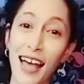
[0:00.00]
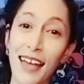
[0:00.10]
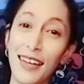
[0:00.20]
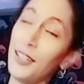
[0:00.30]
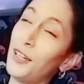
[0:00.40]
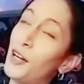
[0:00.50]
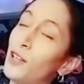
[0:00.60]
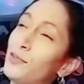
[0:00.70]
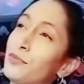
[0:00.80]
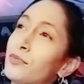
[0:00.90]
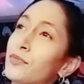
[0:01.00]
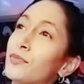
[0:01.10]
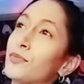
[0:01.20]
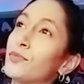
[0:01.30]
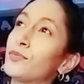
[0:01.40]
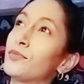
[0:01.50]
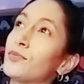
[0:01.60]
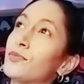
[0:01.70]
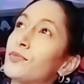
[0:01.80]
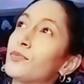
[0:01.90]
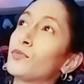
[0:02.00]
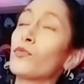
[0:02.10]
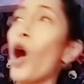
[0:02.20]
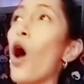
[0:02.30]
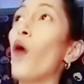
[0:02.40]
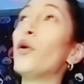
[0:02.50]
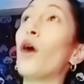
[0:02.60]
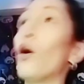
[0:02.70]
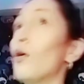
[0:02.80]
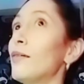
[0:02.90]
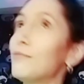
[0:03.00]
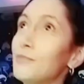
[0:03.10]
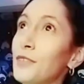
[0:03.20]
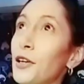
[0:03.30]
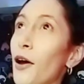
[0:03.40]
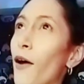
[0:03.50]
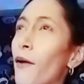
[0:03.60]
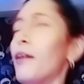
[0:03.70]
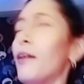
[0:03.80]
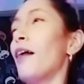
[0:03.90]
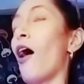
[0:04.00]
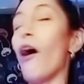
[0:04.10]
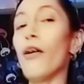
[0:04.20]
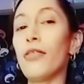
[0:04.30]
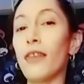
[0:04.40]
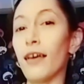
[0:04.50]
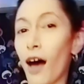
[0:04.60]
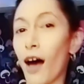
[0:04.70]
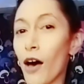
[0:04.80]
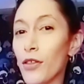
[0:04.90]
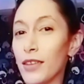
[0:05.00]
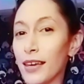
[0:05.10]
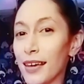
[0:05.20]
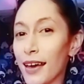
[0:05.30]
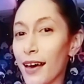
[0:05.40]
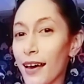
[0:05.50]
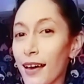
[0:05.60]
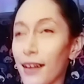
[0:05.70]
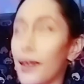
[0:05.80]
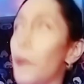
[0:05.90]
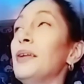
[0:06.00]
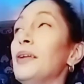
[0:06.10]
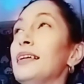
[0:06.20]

you know, oh no, you know, all the all the uh, companies,